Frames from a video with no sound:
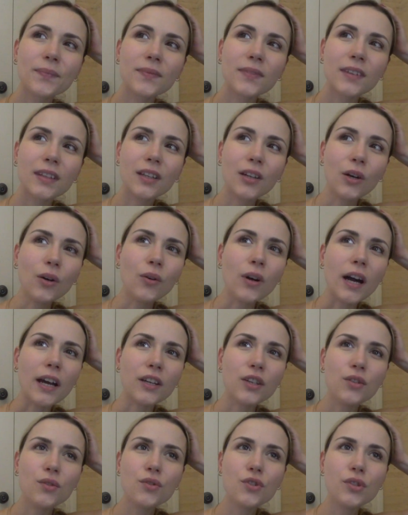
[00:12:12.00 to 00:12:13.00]
you know, I
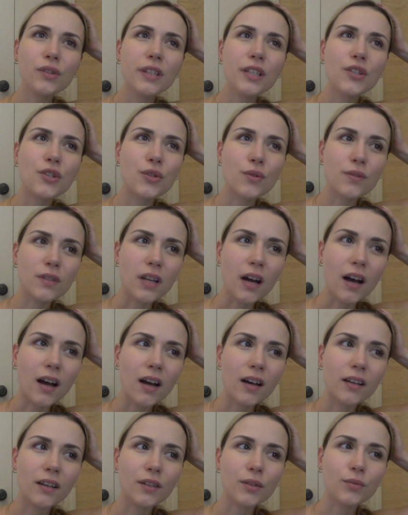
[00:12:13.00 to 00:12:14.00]
usually do
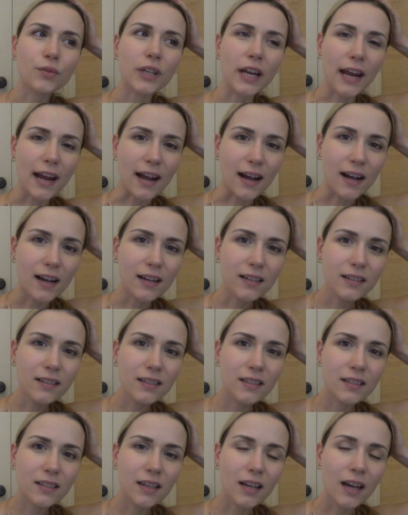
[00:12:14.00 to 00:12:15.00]
not
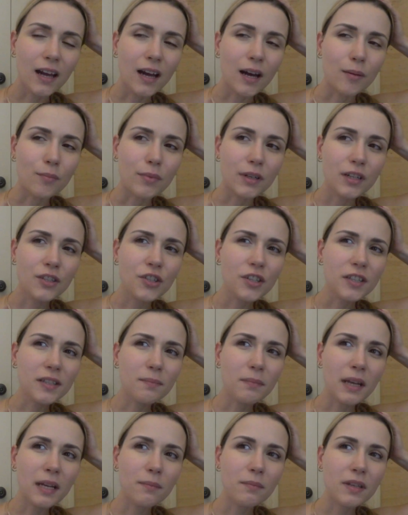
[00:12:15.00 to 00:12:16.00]
react, but it
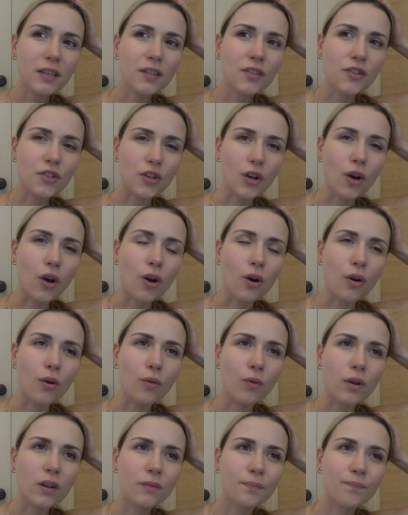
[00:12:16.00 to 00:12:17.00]
just made me
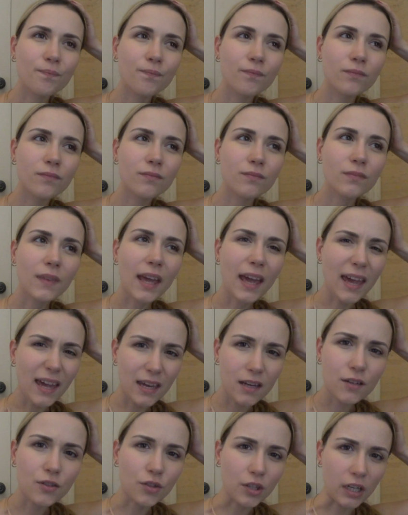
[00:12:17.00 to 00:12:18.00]
so
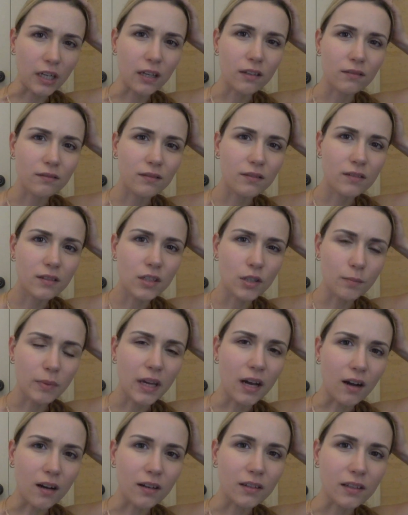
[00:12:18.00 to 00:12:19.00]
angry to
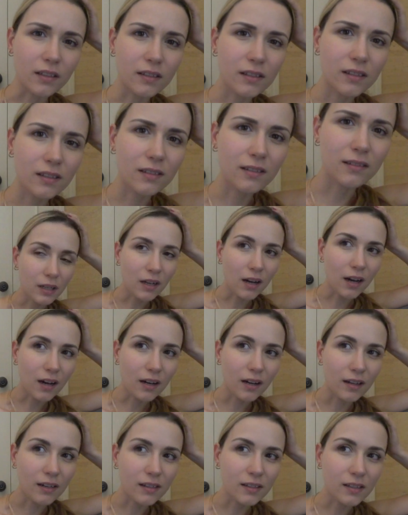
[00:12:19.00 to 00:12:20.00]
be honest,
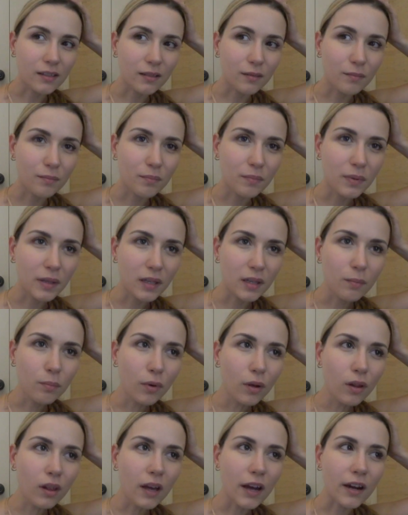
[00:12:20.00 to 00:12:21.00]
because
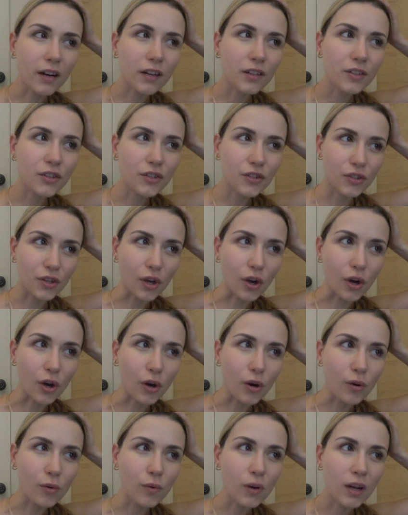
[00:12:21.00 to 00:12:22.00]
people are
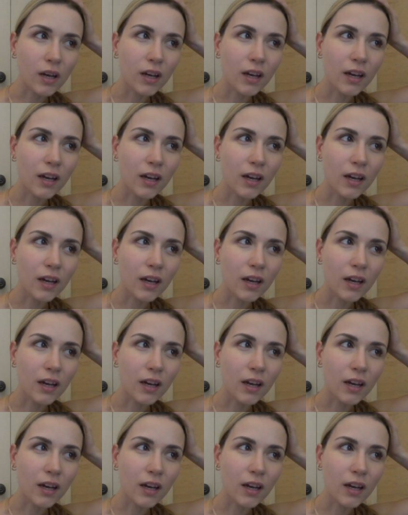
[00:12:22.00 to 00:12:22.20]
so